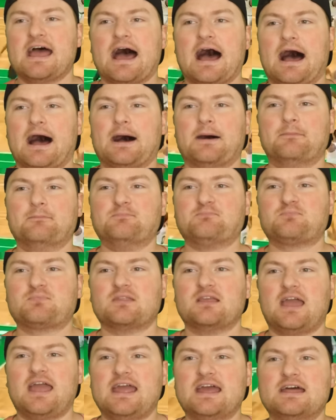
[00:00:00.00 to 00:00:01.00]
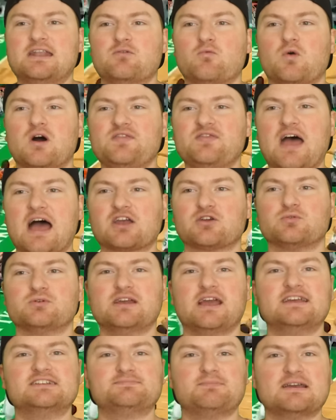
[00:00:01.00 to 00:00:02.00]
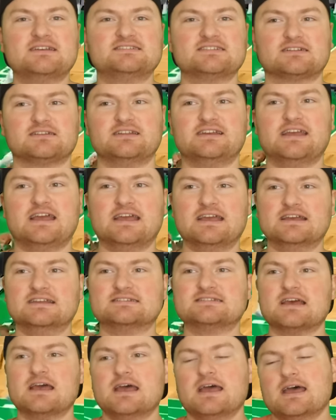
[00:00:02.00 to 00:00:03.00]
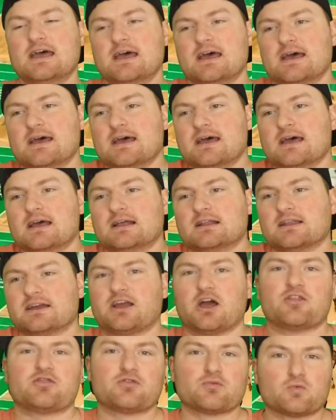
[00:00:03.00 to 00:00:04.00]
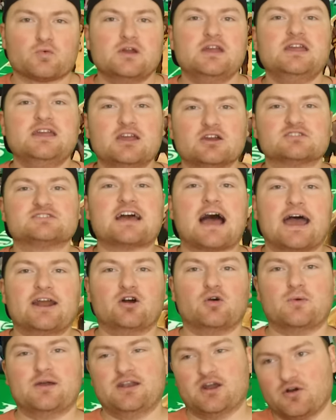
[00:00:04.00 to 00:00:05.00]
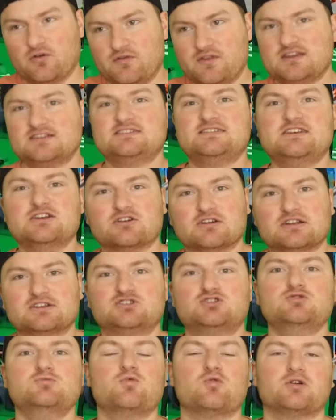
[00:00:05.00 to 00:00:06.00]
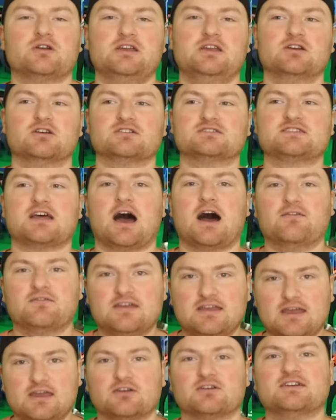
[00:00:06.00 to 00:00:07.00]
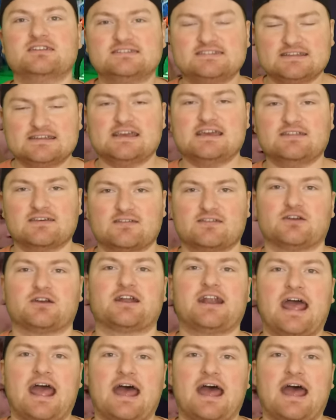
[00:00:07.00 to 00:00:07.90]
And what that creates basically is like a three-year title window, this year and two more years, of guaranteeing that they're going to